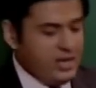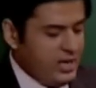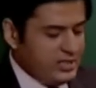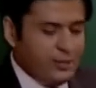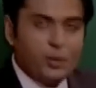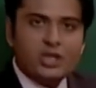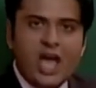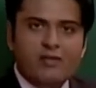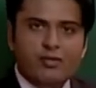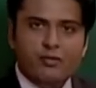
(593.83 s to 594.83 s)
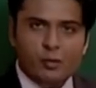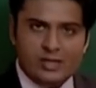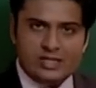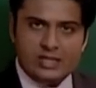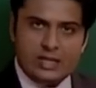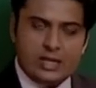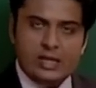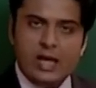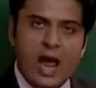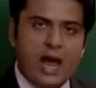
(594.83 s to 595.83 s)
Suppose I have a full
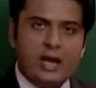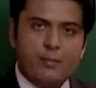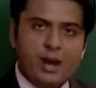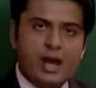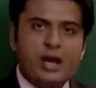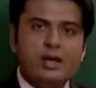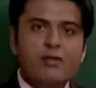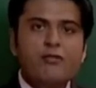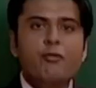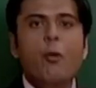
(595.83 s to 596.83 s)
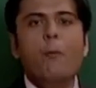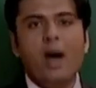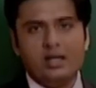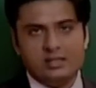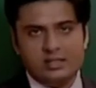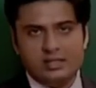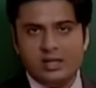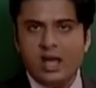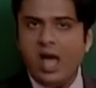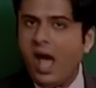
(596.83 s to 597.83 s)
circle and I break it in 4 parts
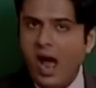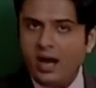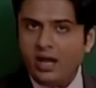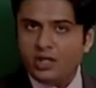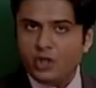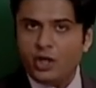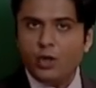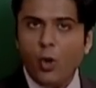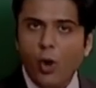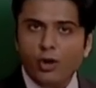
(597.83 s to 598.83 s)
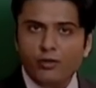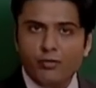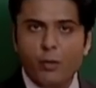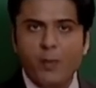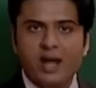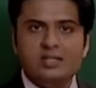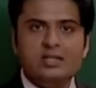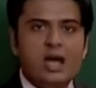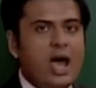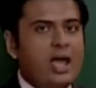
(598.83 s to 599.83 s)
and I join all the 4 parts,
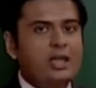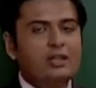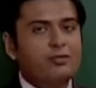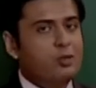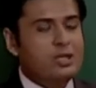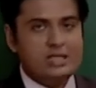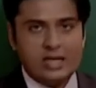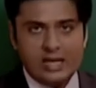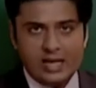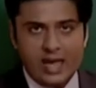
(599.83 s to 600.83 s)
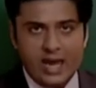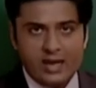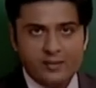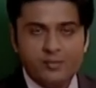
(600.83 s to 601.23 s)
I get the full circle again.